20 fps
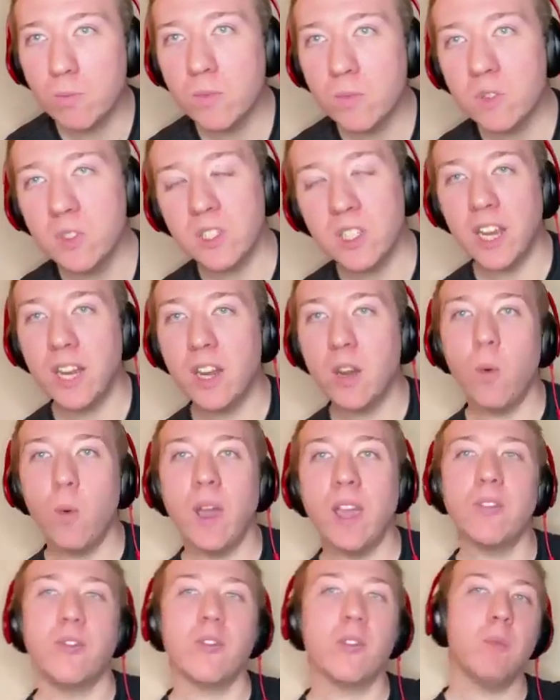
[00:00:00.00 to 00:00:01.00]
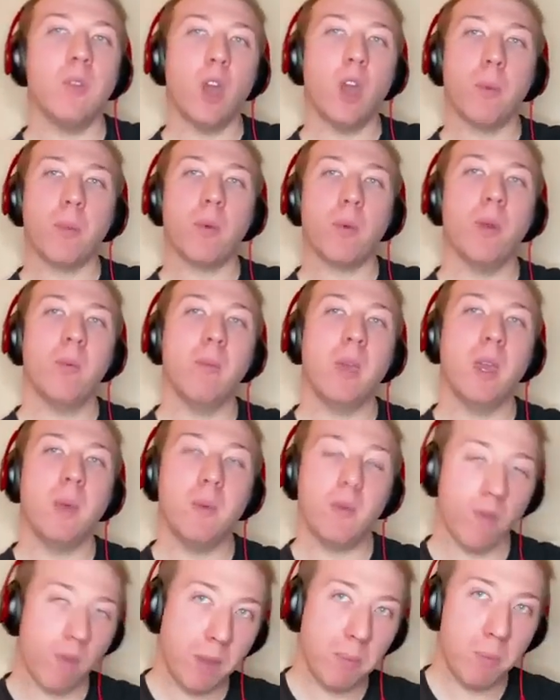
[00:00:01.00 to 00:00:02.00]
steer away from the opera and maybe
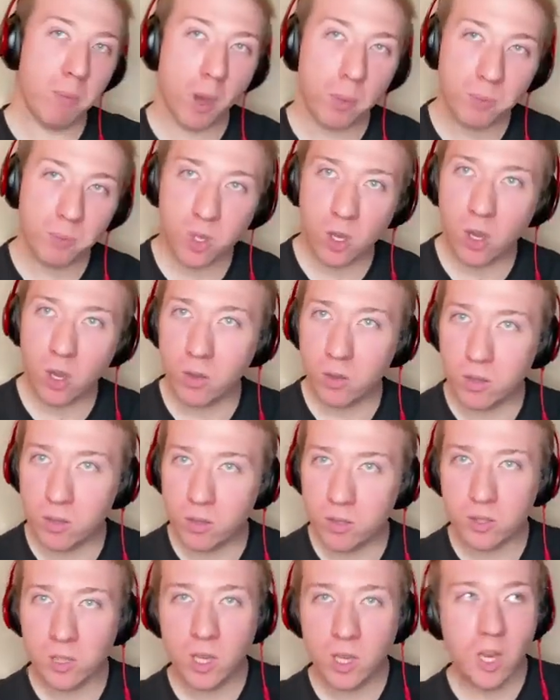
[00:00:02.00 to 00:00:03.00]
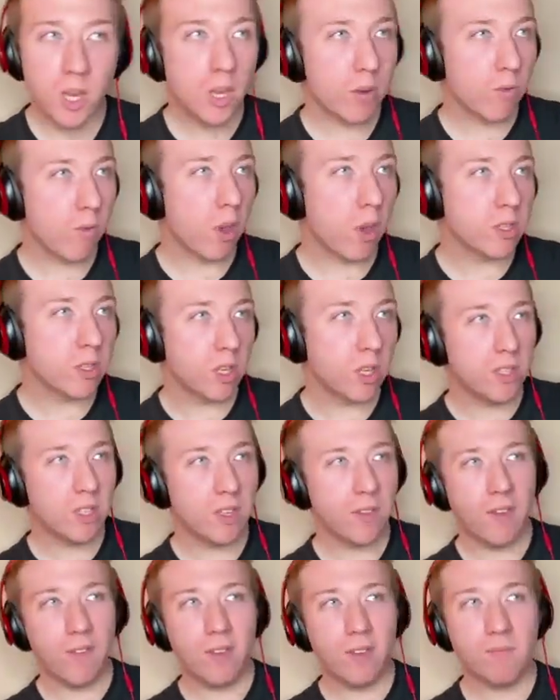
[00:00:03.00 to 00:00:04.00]
write pop songs, rock songs?
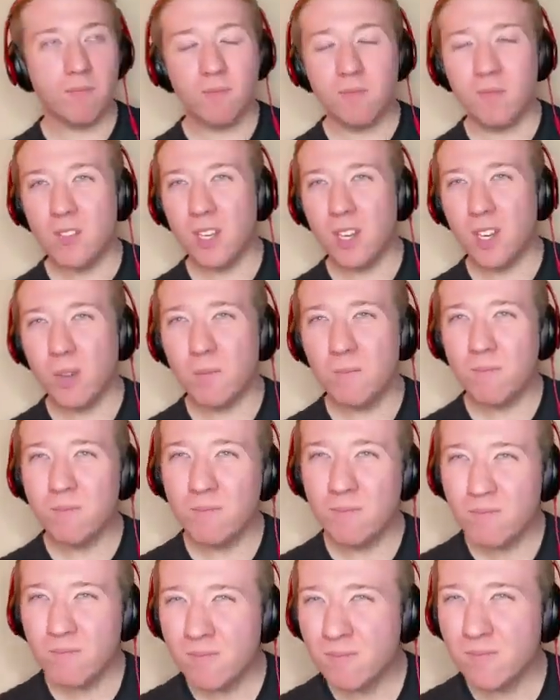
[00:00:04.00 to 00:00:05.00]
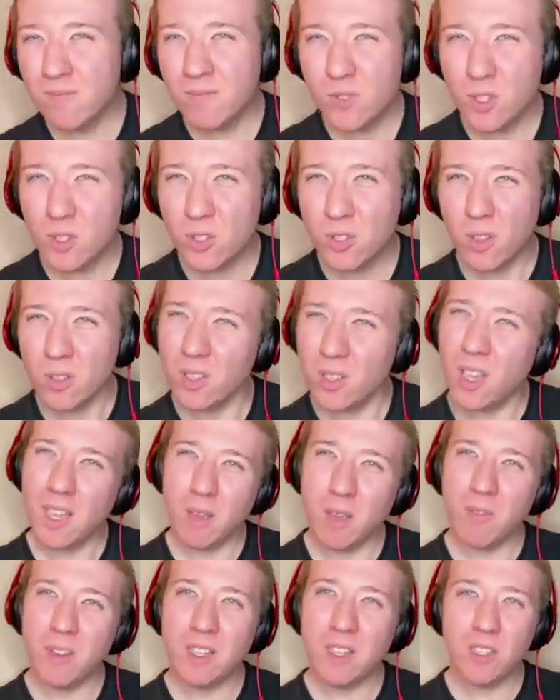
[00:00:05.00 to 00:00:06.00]
Have you ever just thought I
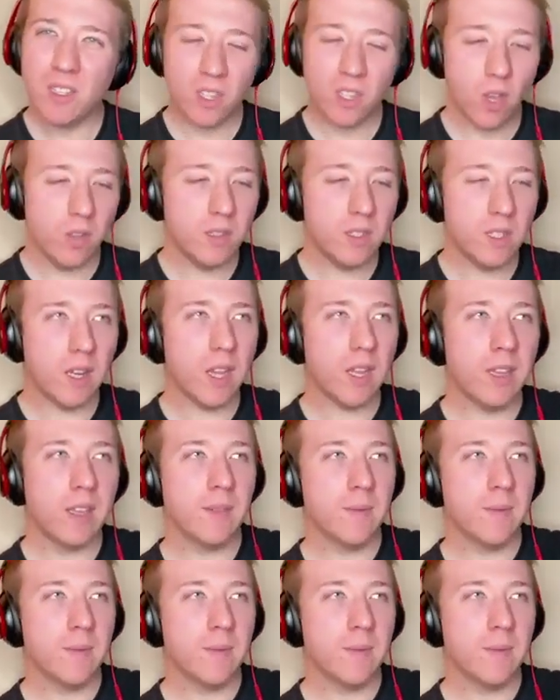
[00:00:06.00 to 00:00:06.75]
could write a song today?